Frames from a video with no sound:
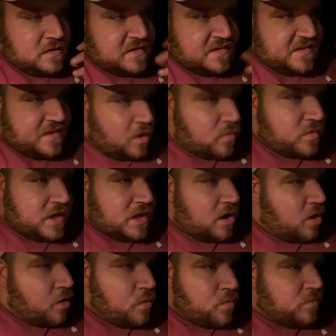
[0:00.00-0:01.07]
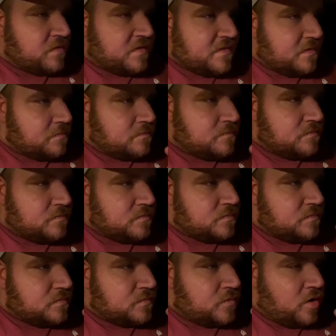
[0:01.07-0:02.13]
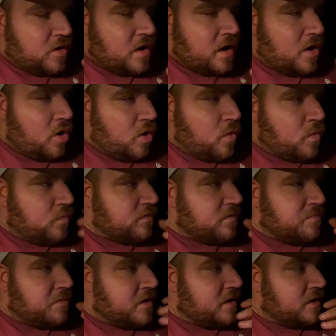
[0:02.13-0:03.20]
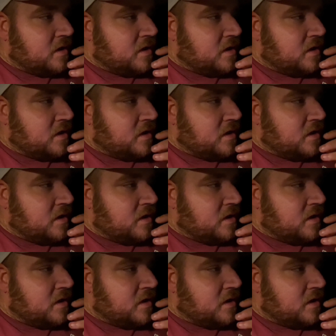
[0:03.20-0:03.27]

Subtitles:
Sony owns, or not owns, but